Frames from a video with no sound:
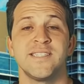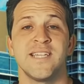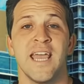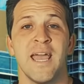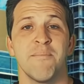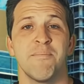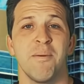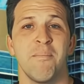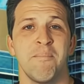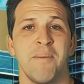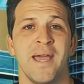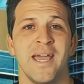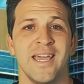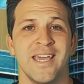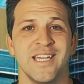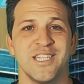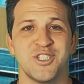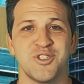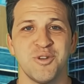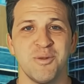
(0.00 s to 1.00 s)
Tampa Bay
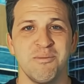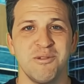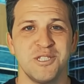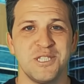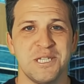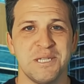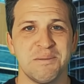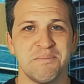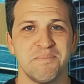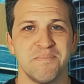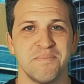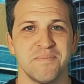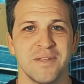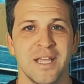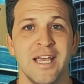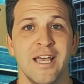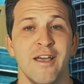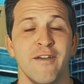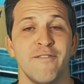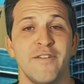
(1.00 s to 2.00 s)
History Museum
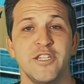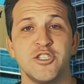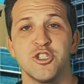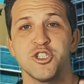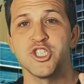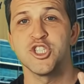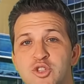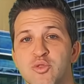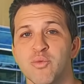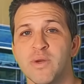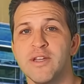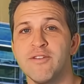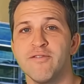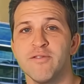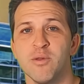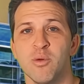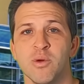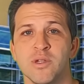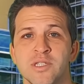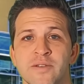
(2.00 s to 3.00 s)
features three
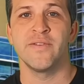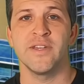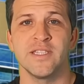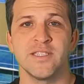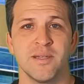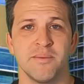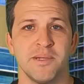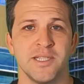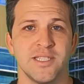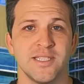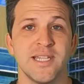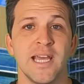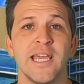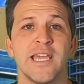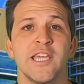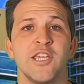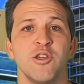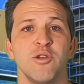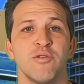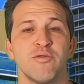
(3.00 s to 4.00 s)
floors of exhibits
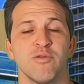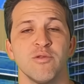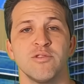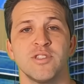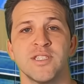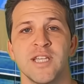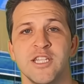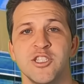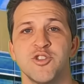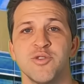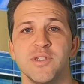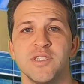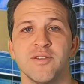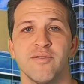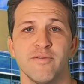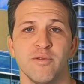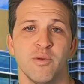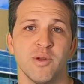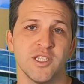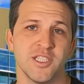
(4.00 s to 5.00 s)
taking you through centuries
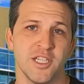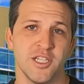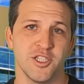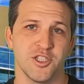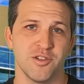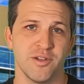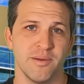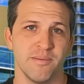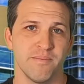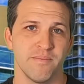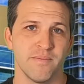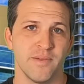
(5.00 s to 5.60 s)
of Florida's history.